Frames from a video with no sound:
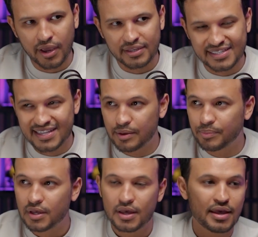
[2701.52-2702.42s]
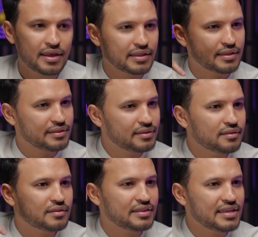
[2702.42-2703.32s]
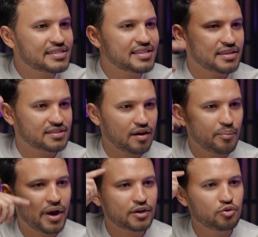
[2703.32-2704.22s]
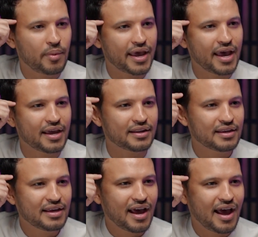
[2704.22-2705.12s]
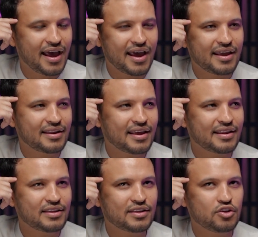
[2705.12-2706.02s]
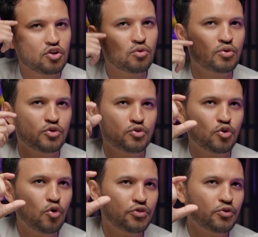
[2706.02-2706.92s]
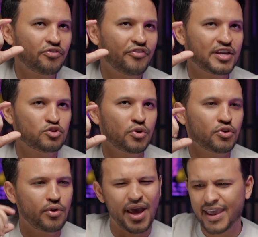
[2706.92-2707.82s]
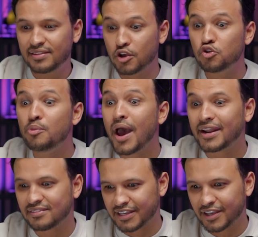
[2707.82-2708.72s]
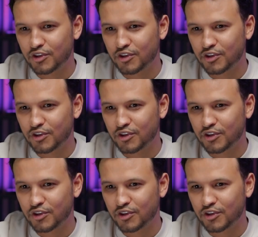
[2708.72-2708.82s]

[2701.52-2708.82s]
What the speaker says: I sleep, these things come back to my head. And you go through a phase where you hate humanity.